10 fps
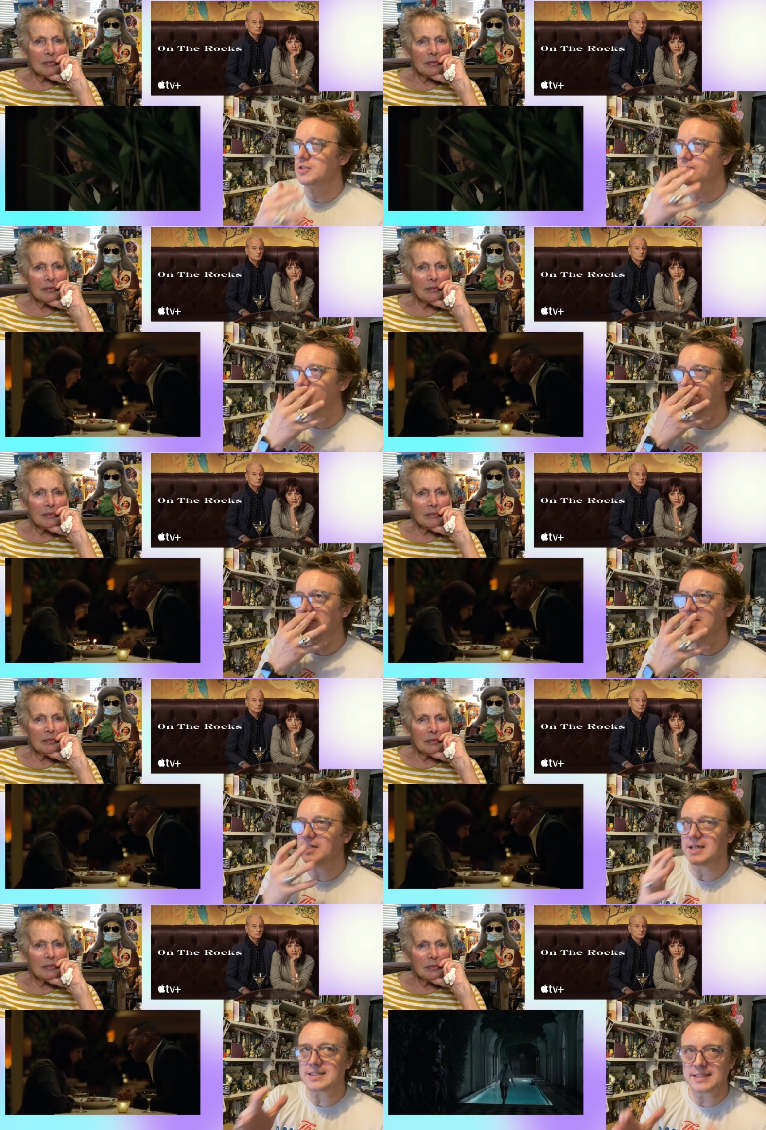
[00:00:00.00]
Speaker 1: She's very good
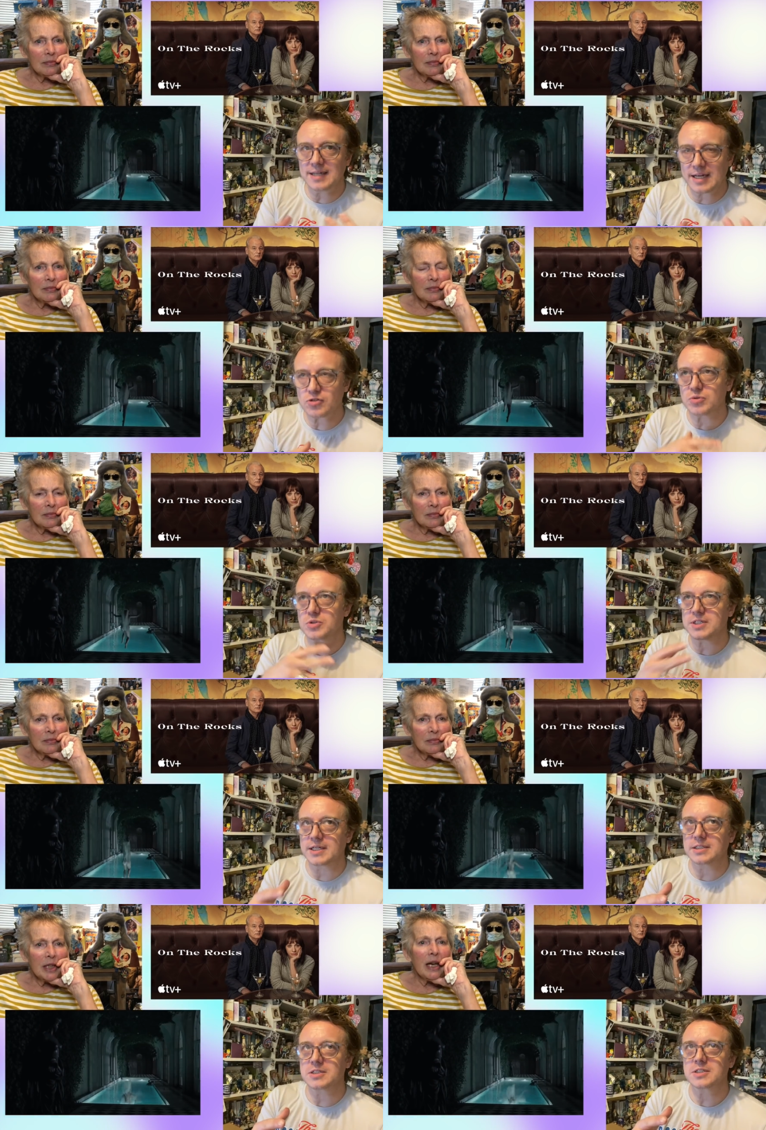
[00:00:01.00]
at letting natural
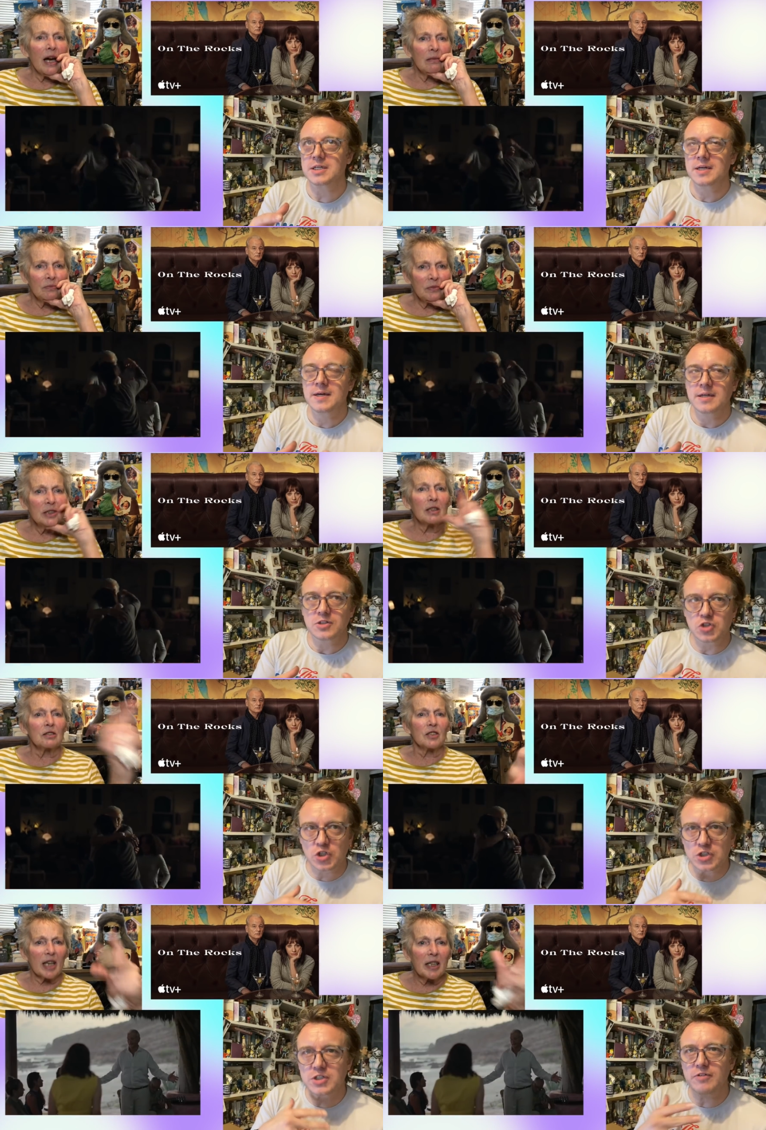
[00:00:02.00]
scenes yeah
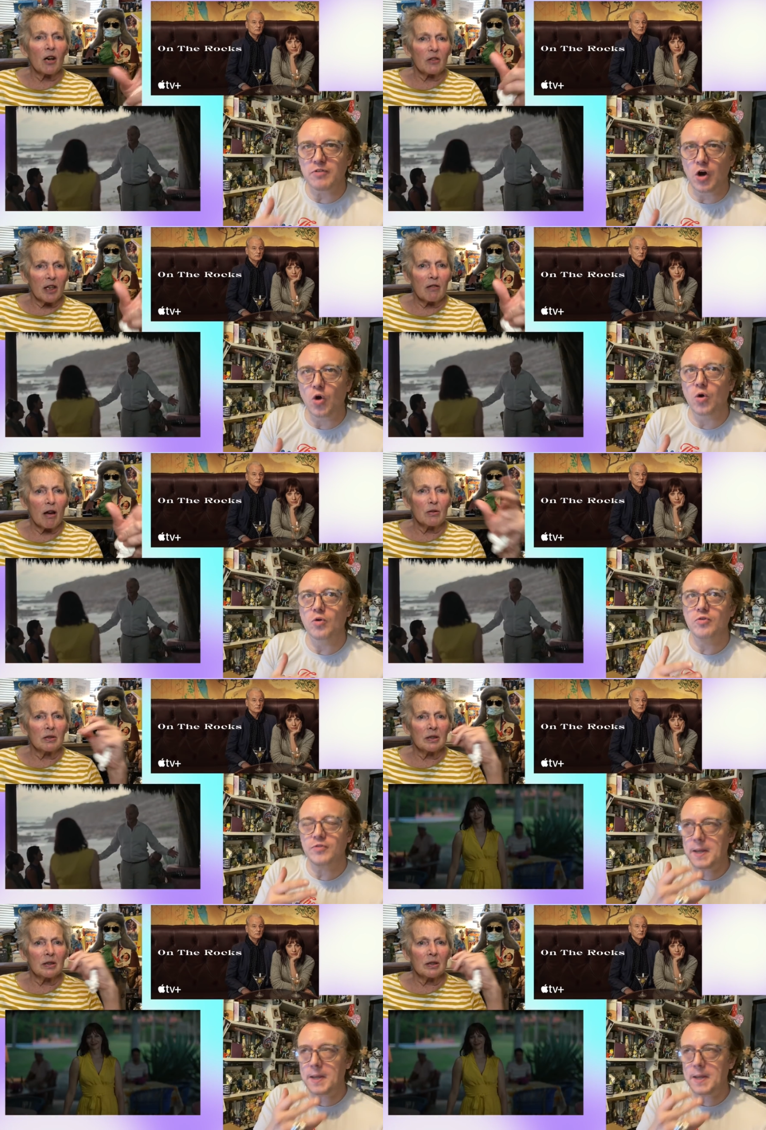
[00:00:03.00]
just evolve.